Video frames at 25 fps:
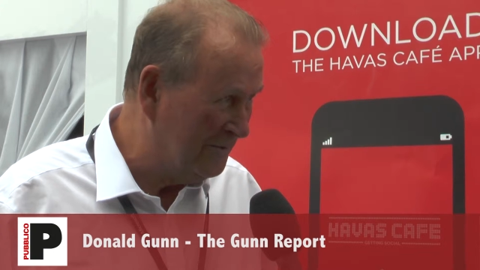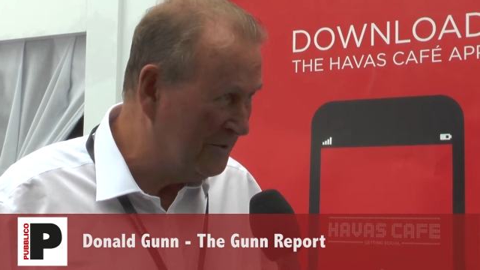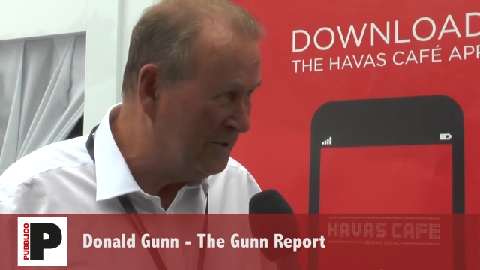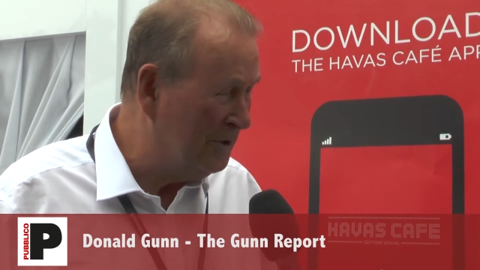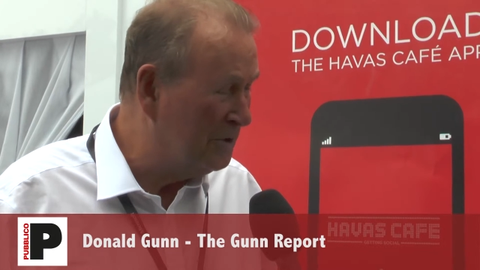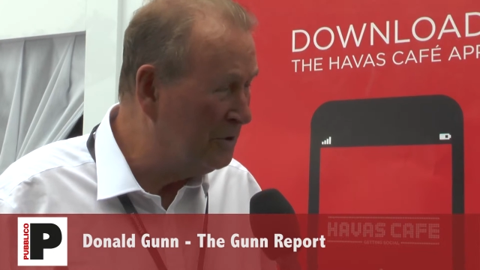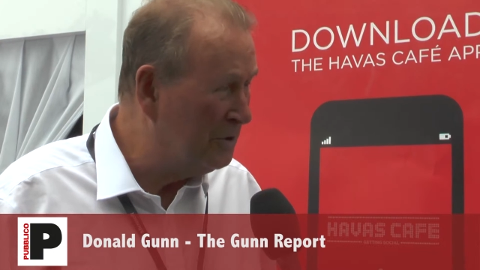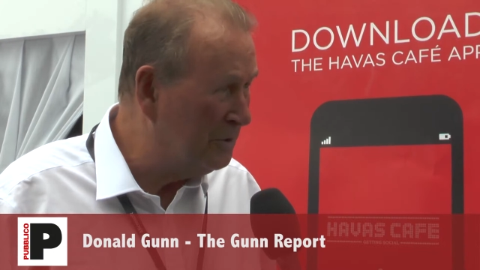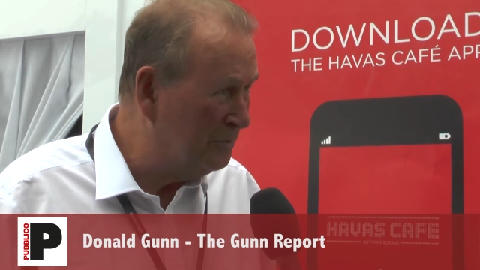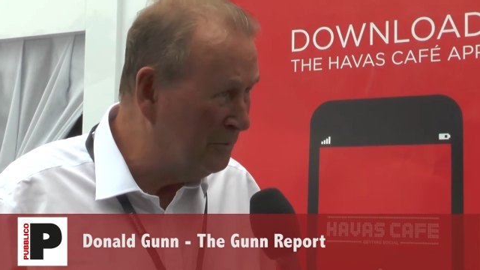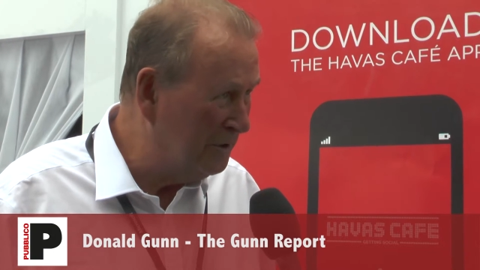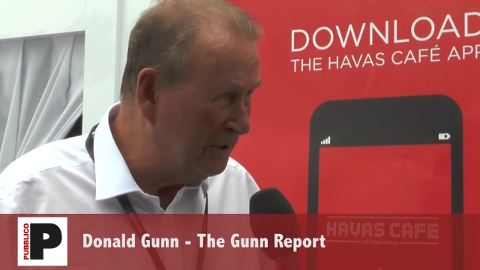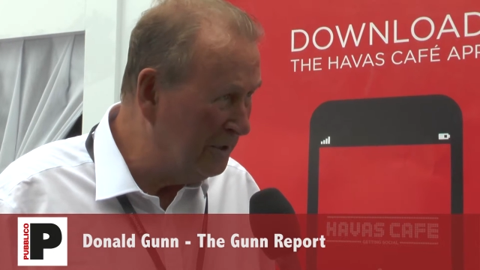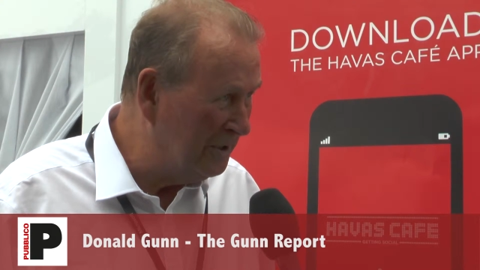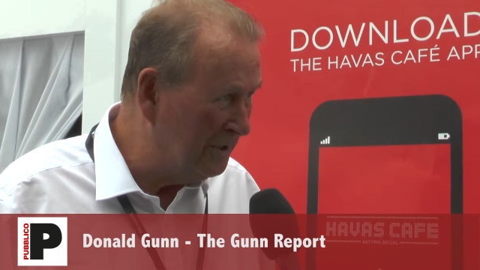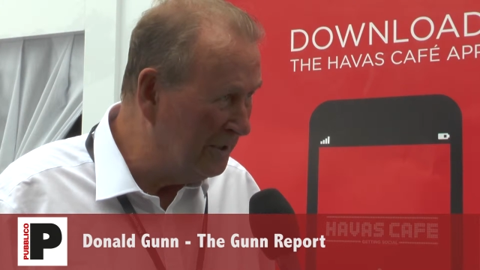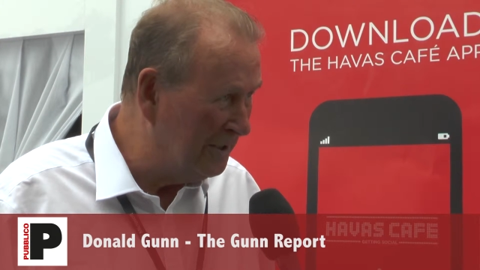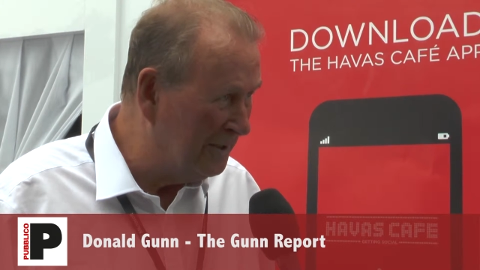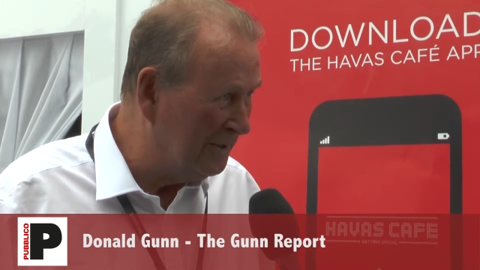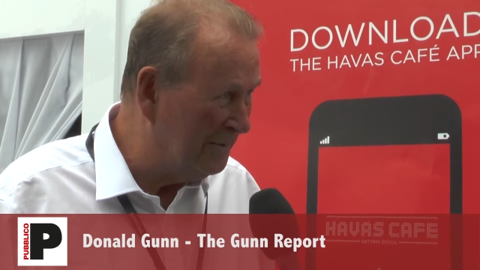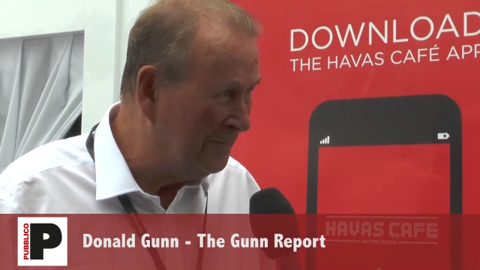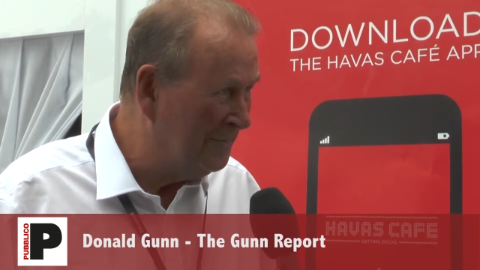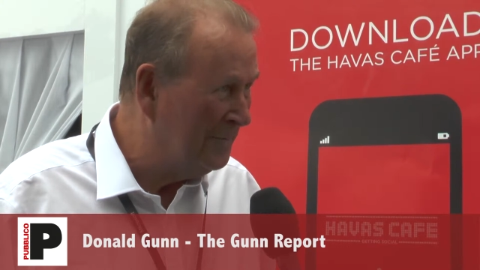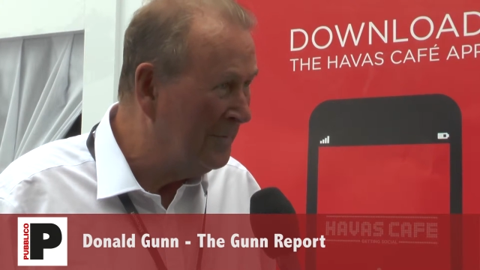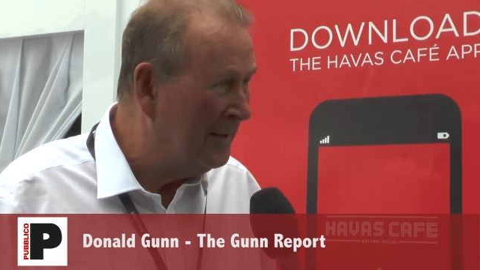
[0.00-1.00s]
social
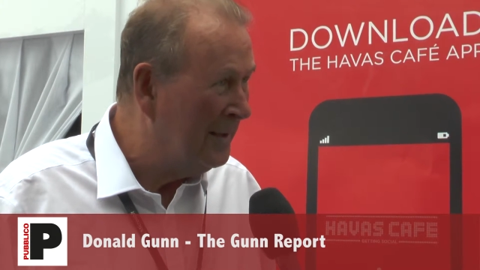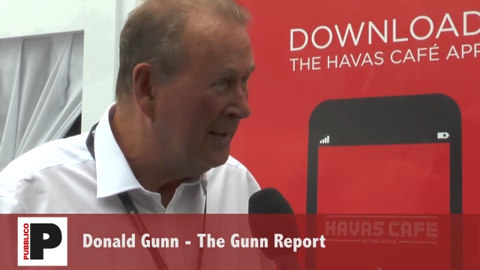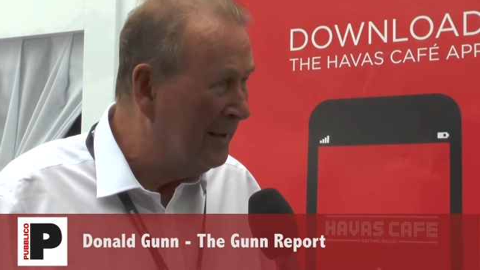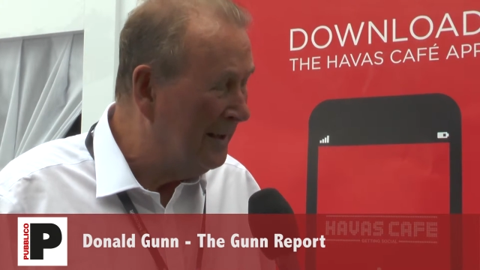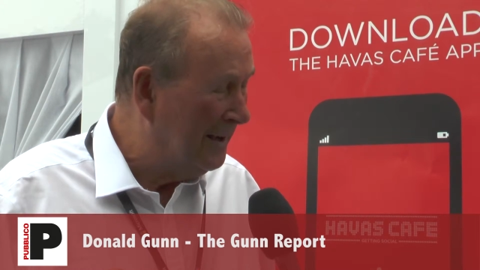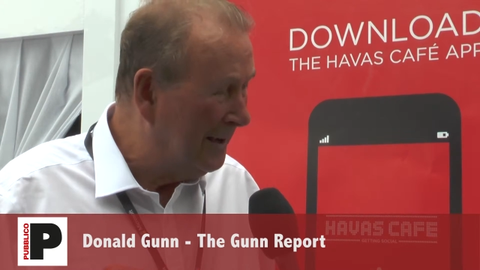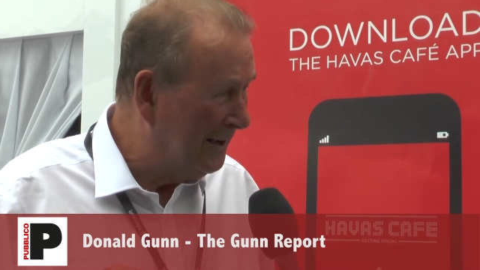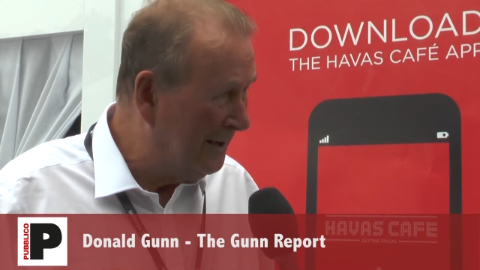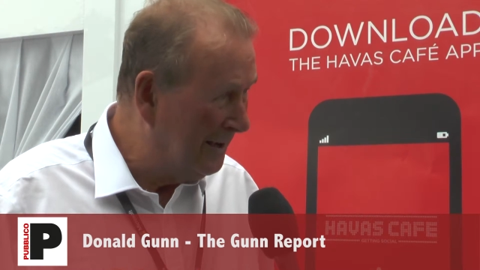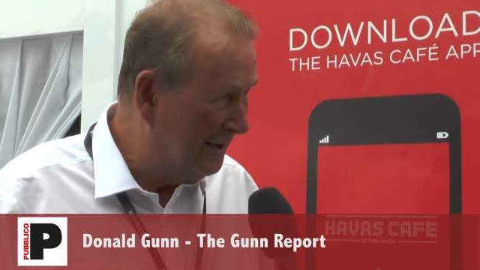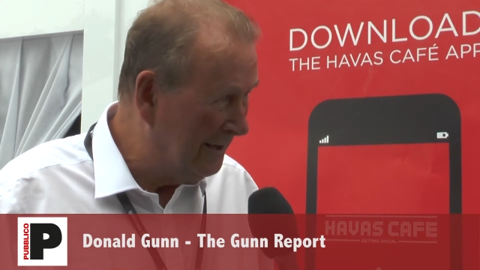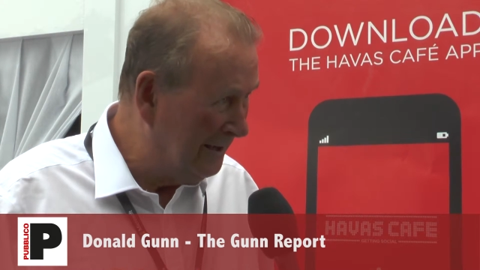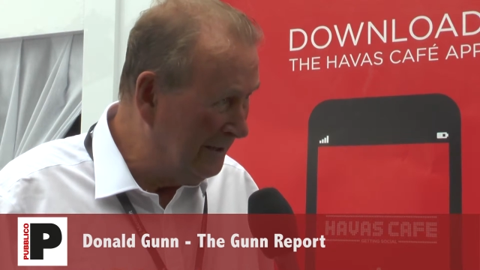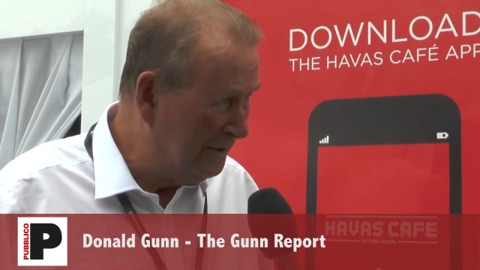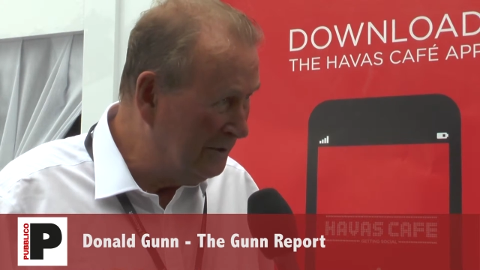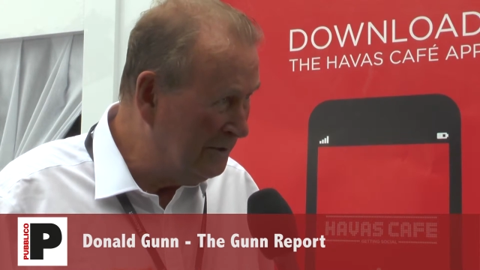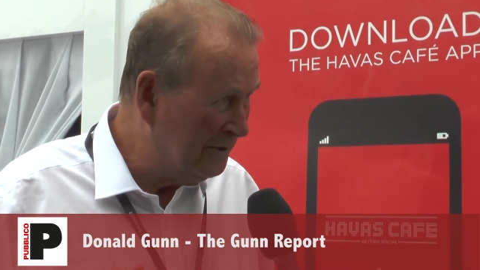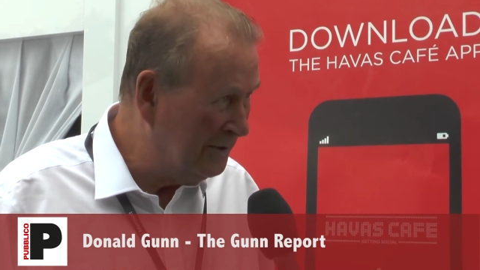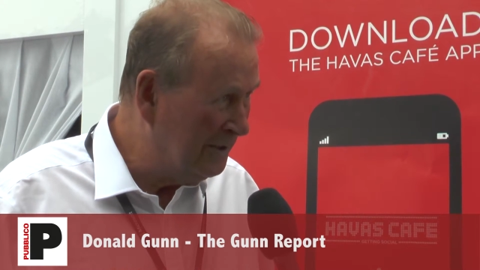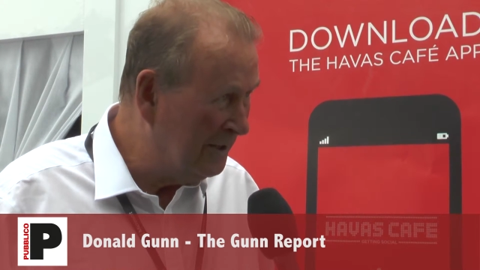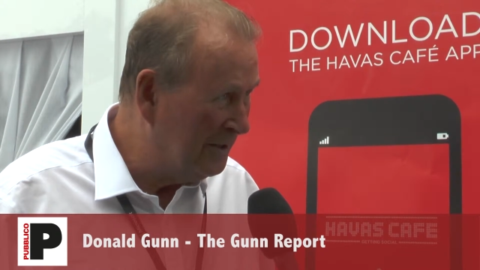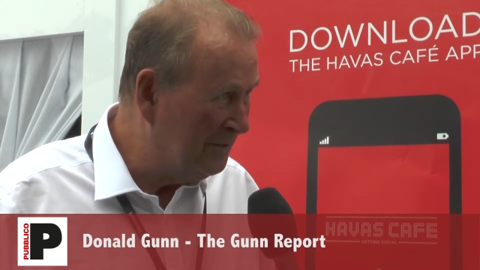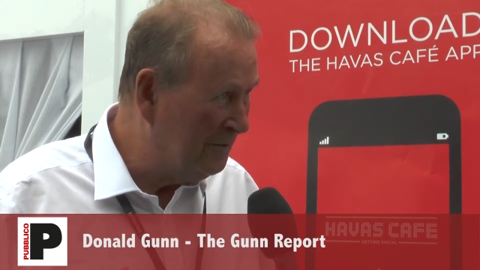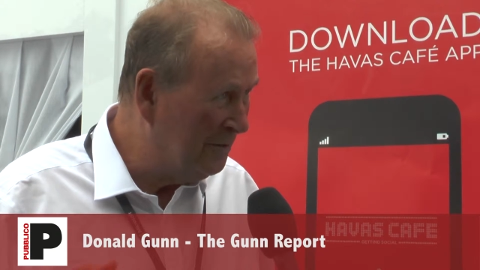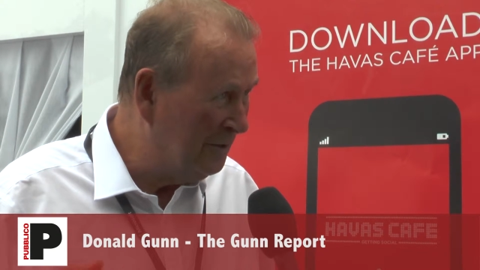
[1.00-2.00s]
media,
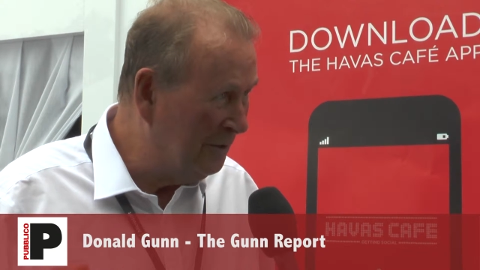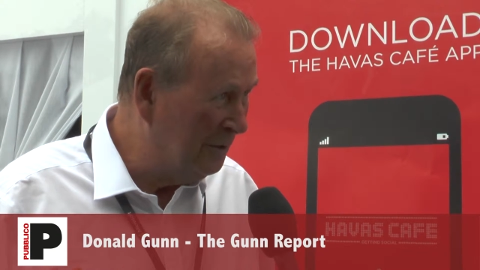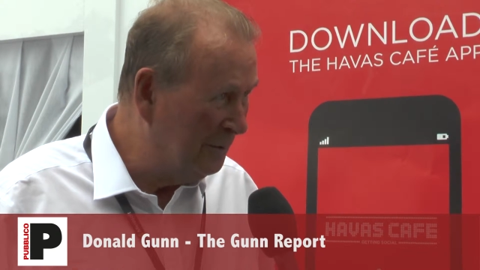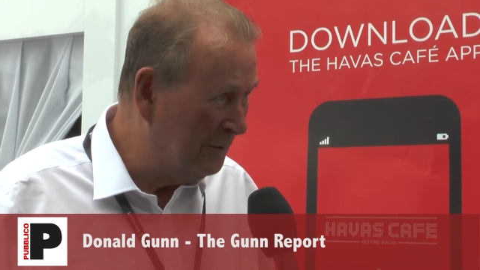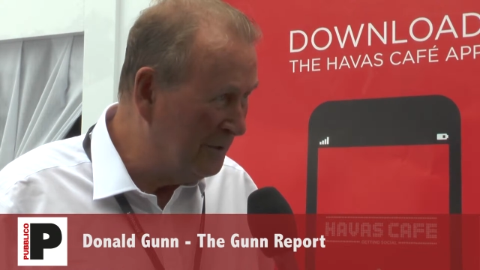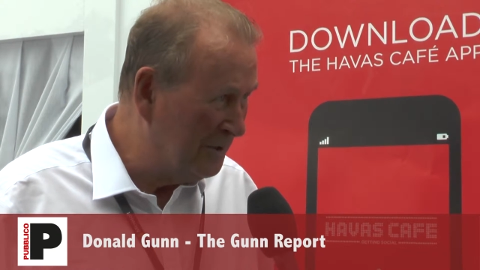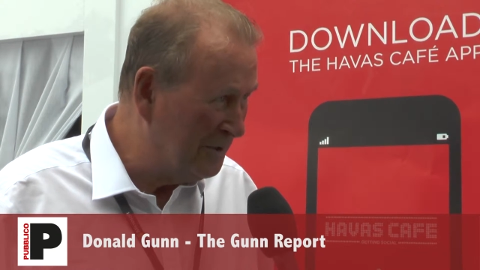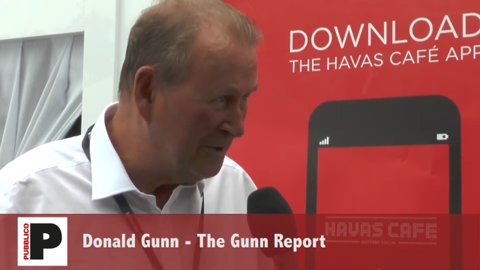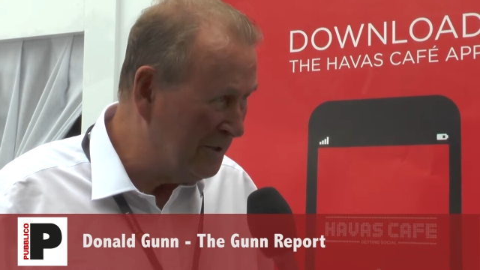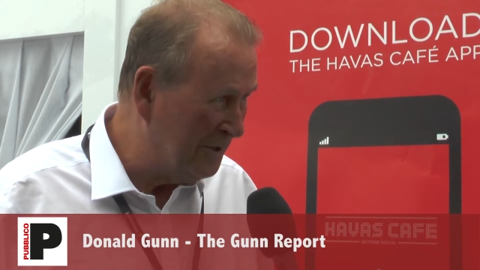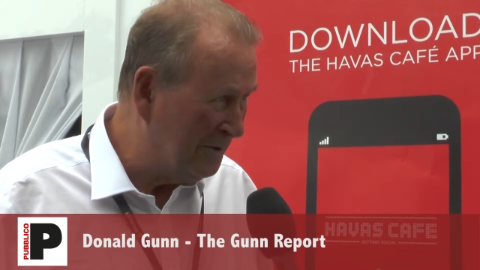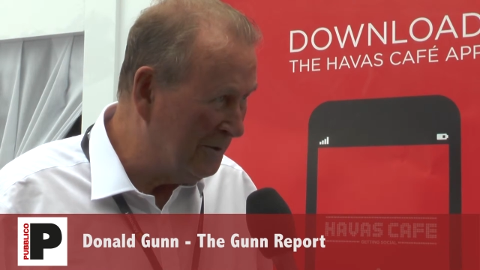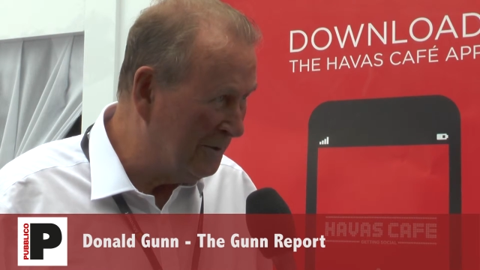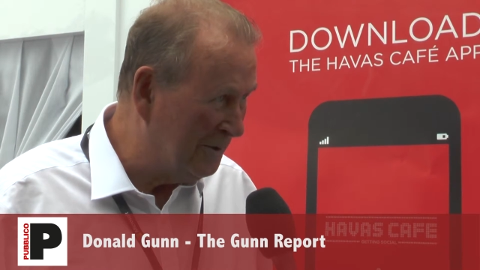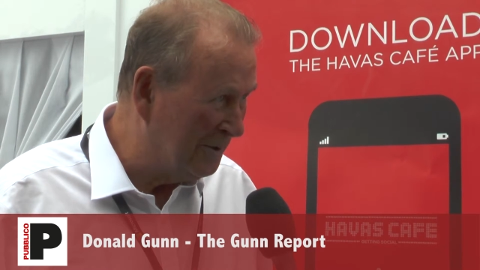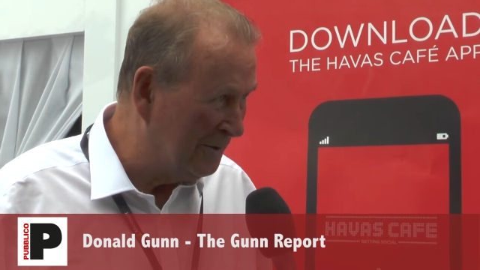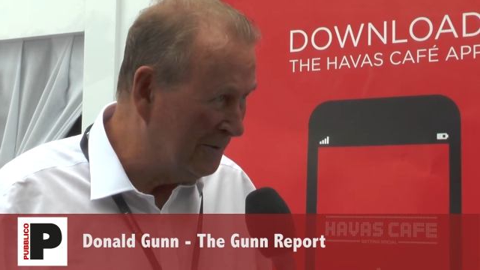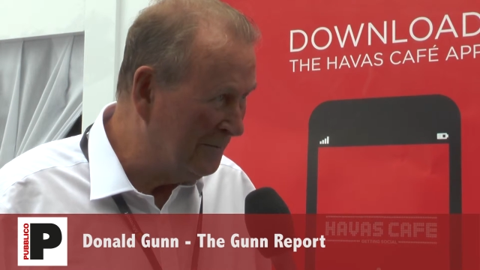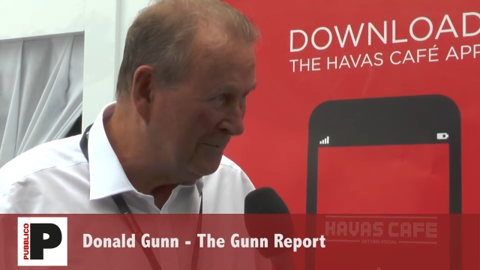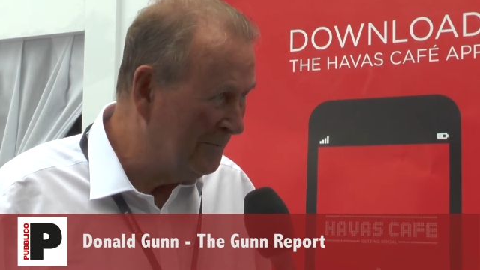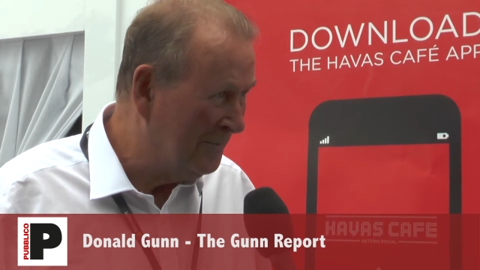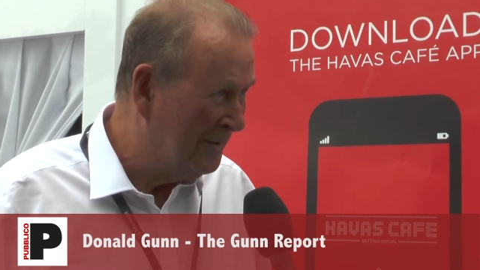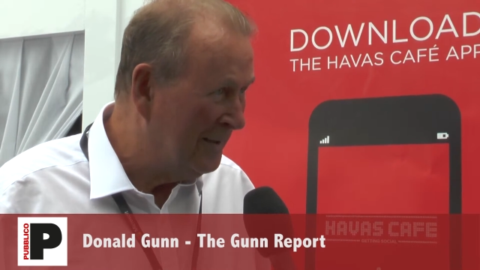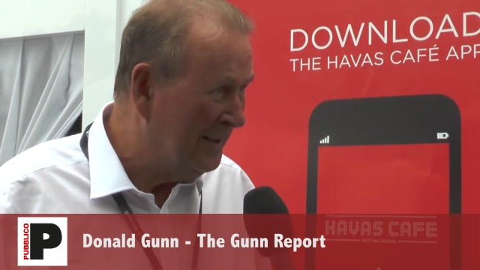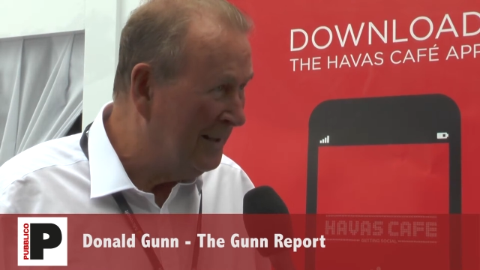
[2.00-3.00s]
internet, film, and so on.